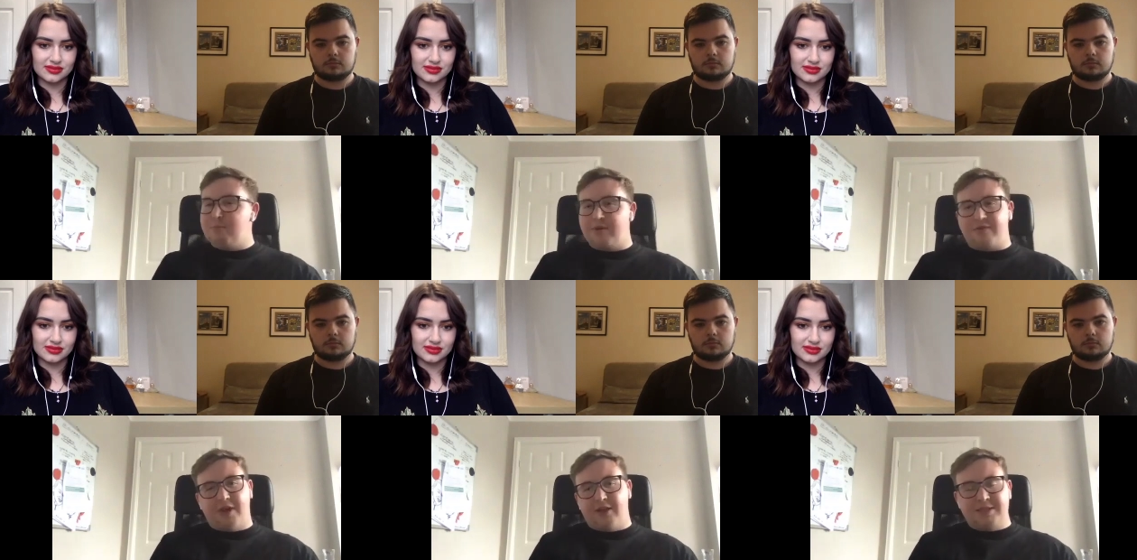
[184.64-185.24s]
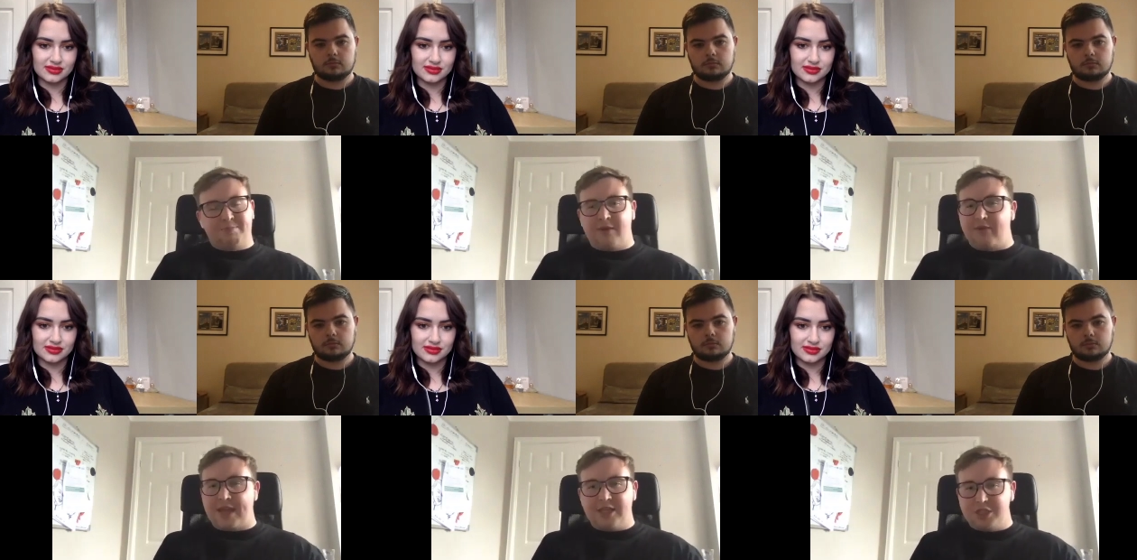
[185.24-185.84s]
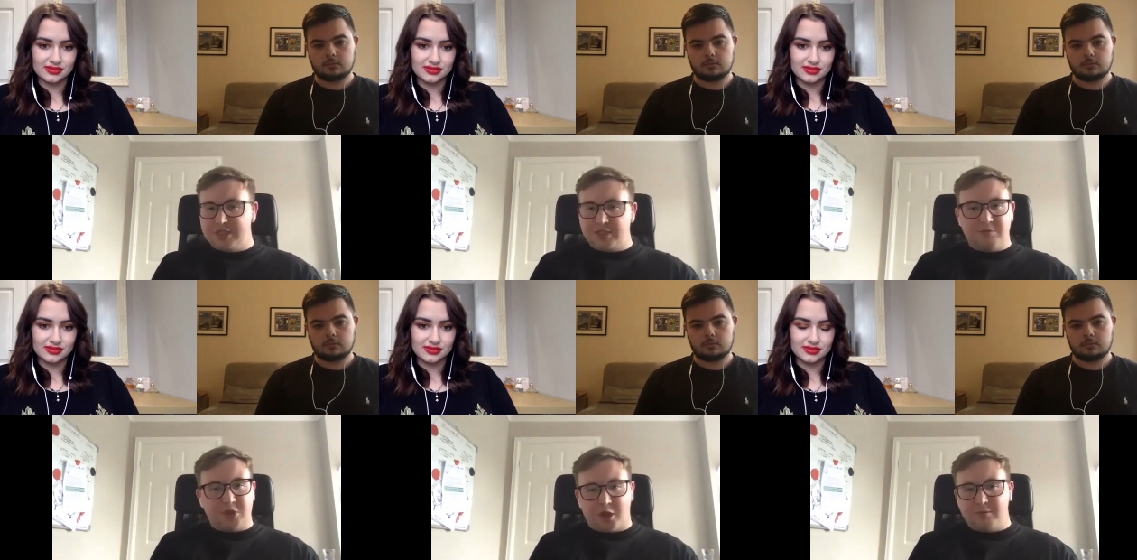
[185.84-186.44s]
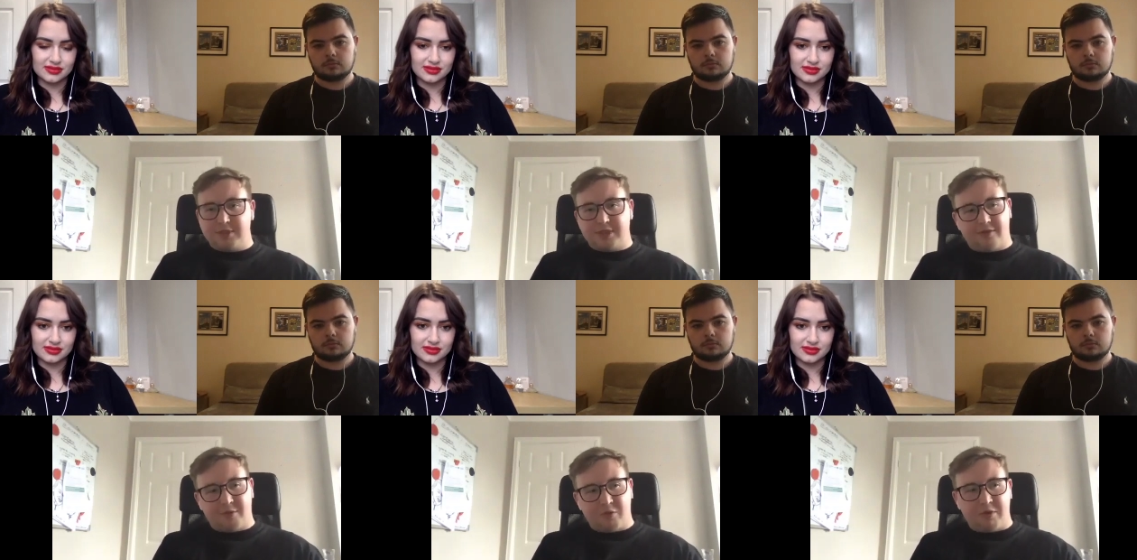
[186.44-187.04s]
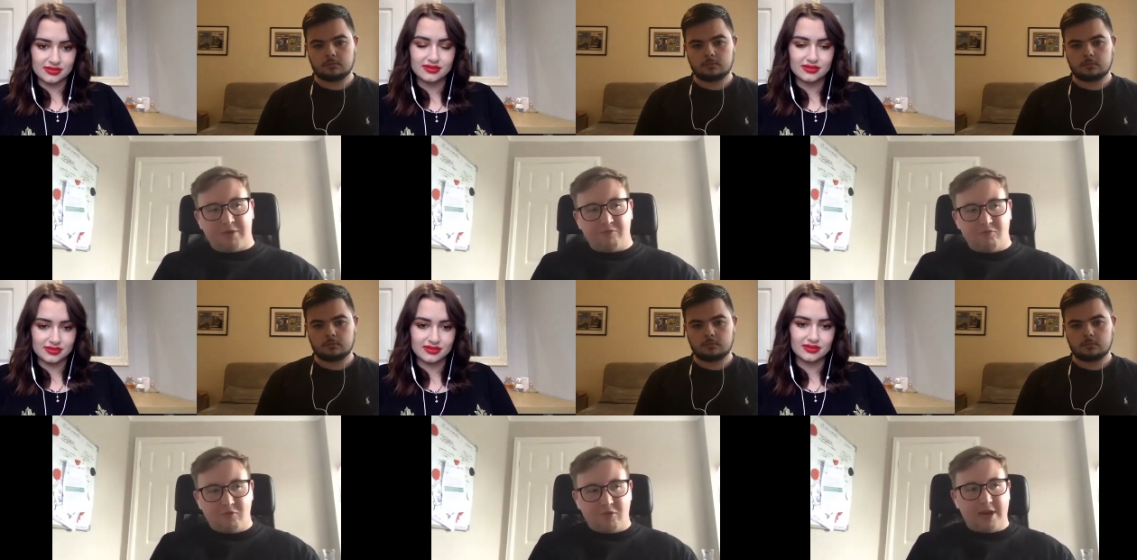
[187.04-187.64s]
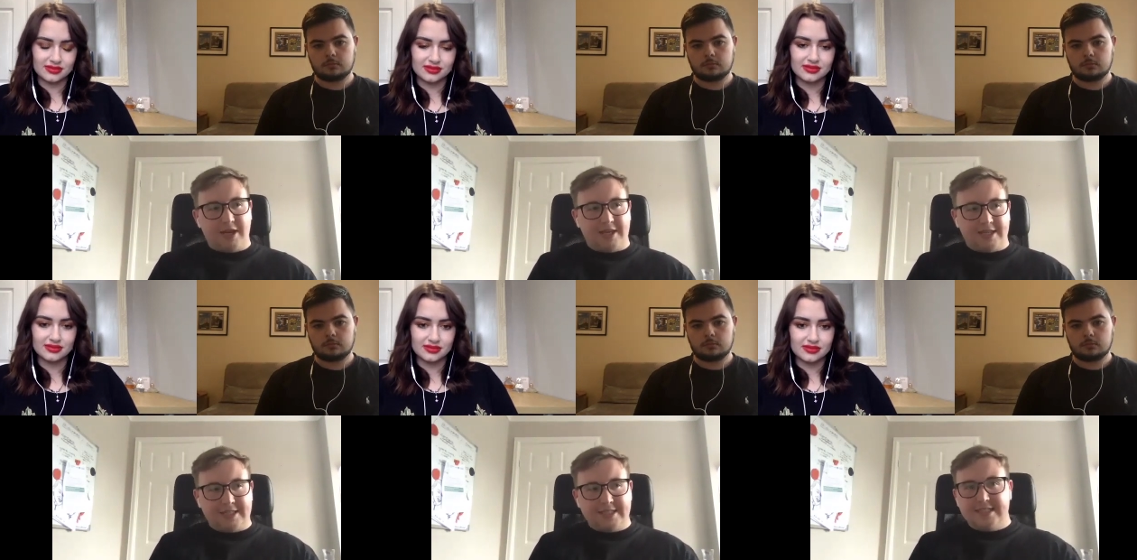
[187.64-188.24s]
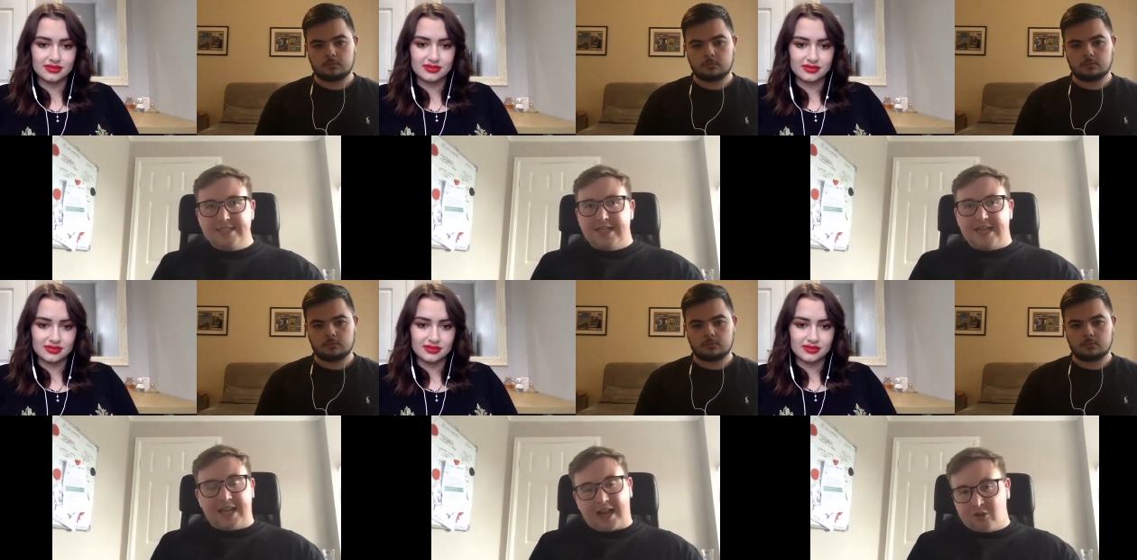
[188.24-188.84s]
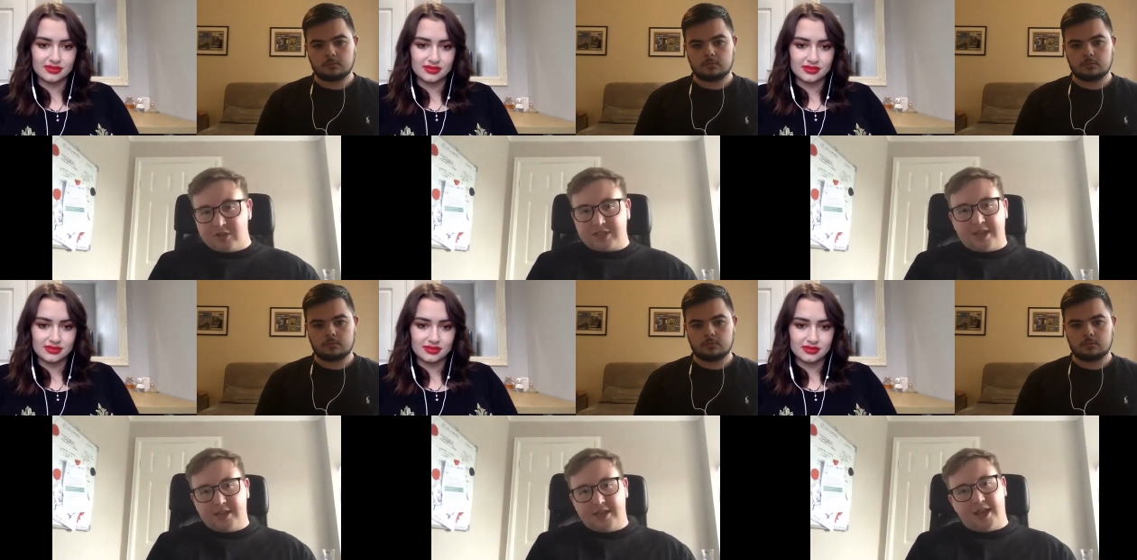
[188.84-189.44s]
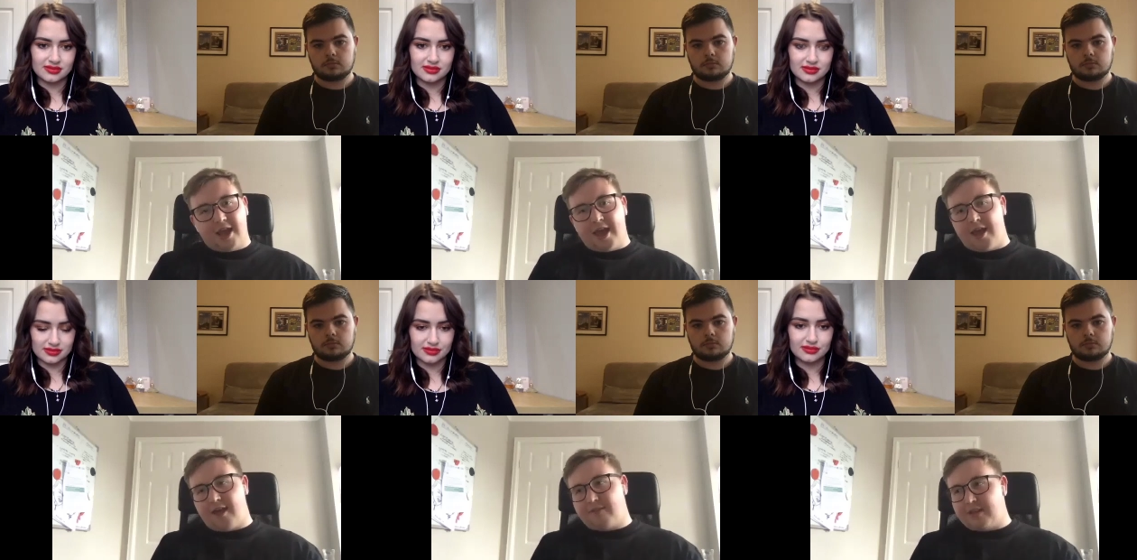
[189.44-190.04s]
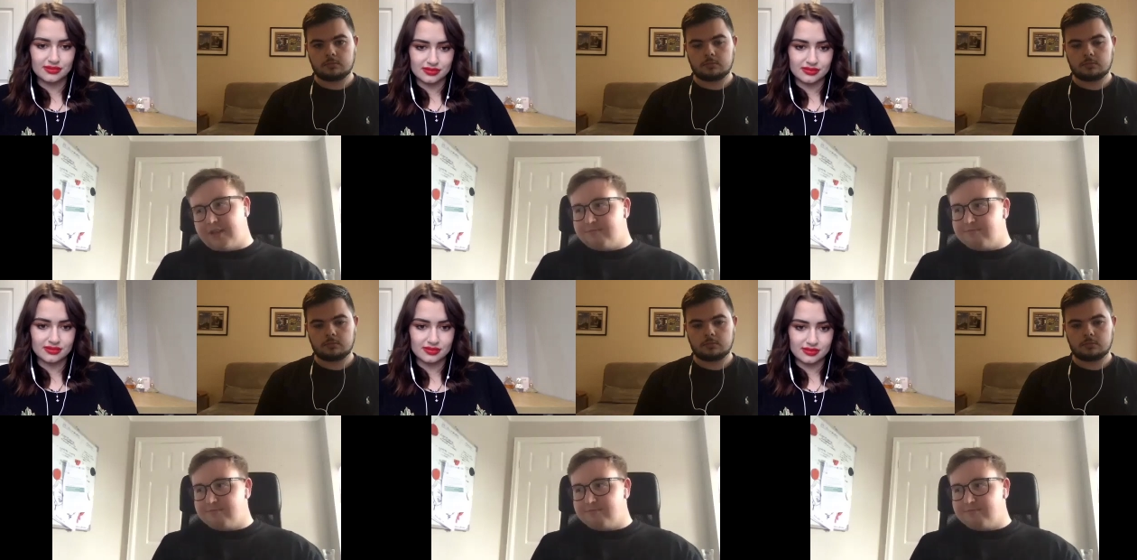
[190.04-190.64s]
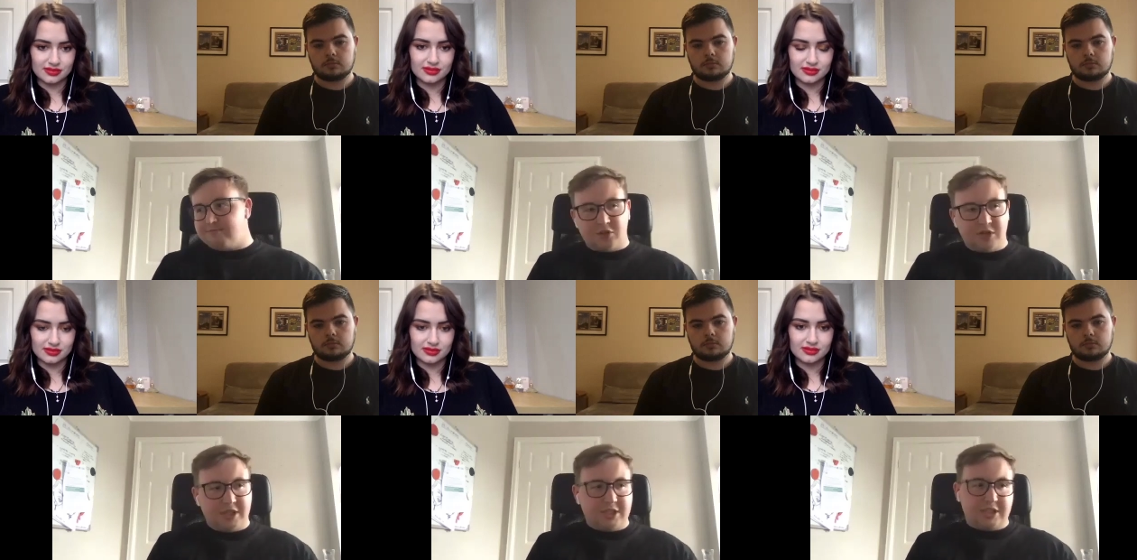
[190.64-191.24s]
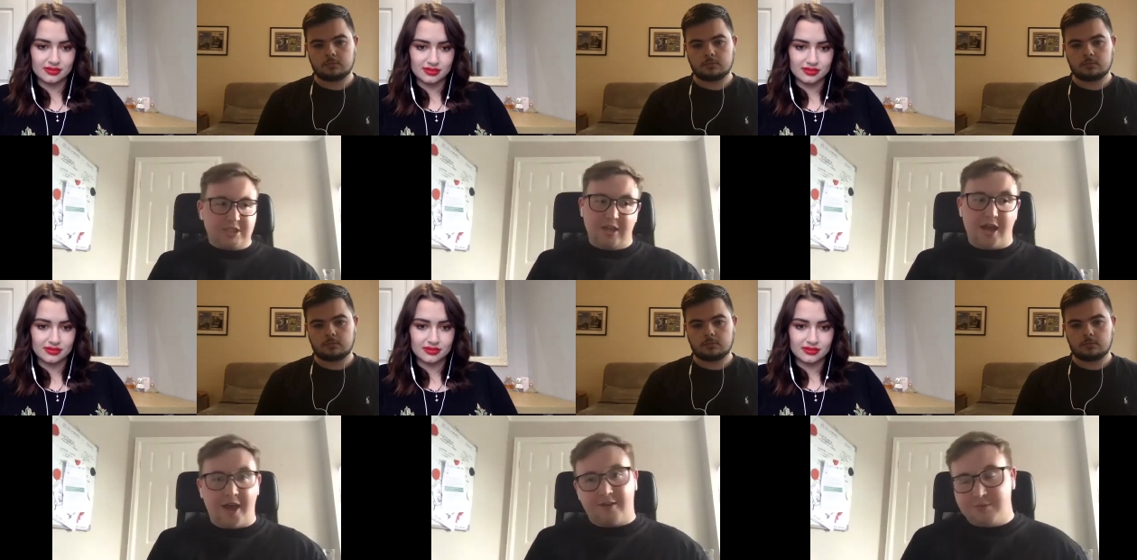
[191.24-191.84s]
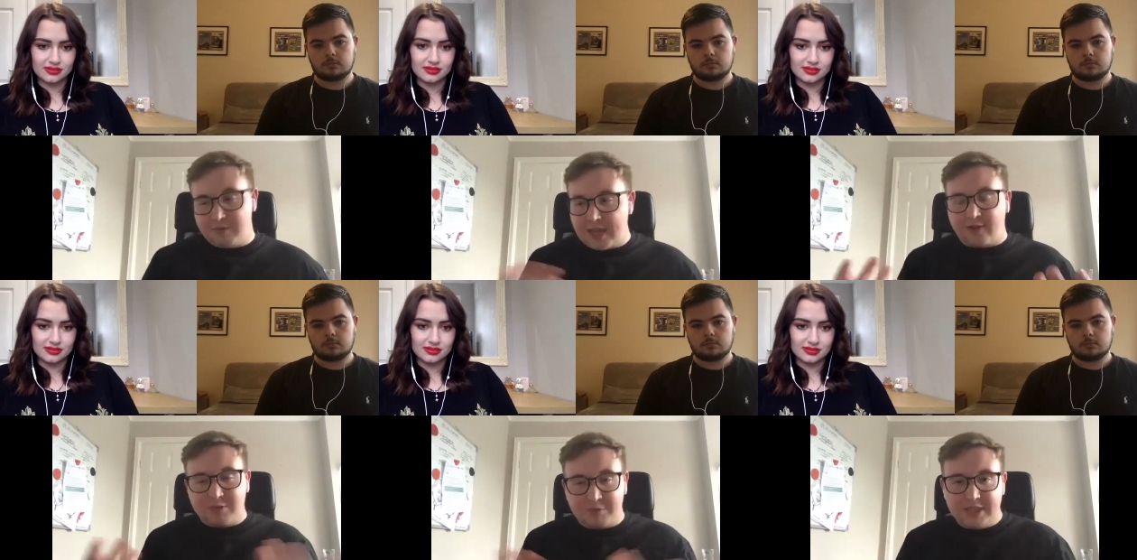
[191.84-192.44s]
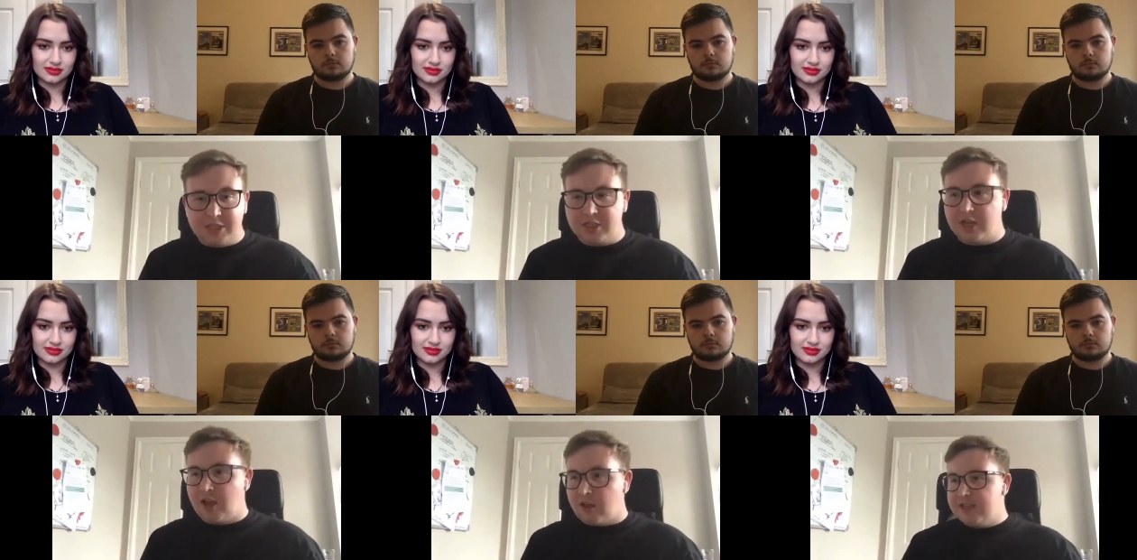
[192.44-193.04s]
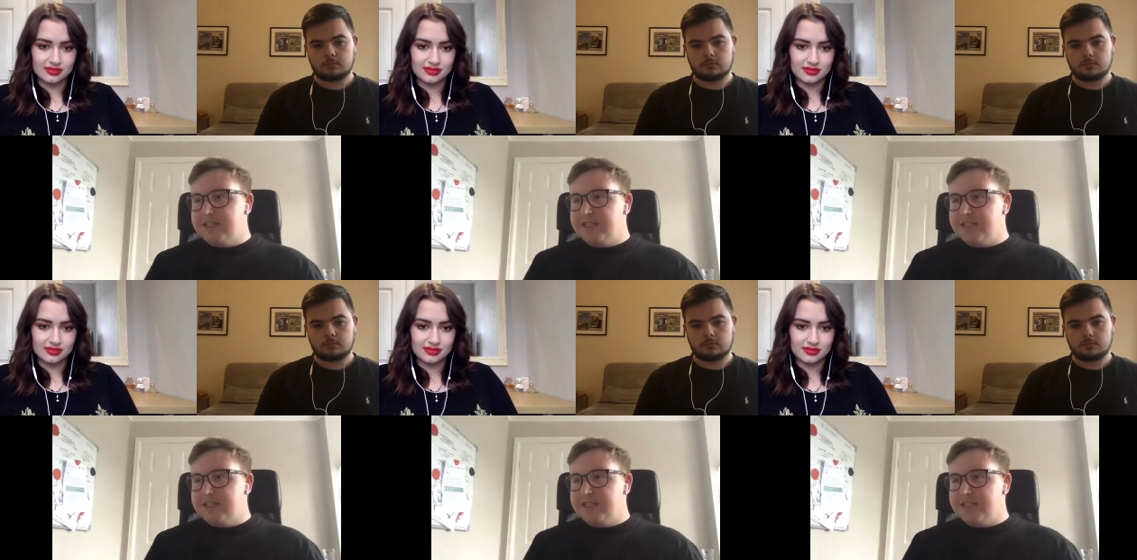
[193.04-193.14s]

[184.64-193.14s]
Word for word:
Speaker 1: midfield he's built the engine. Sometimes I think we've been really lackluster. Uh, I think obviously Sunjic, uh, I think has been injured a lot.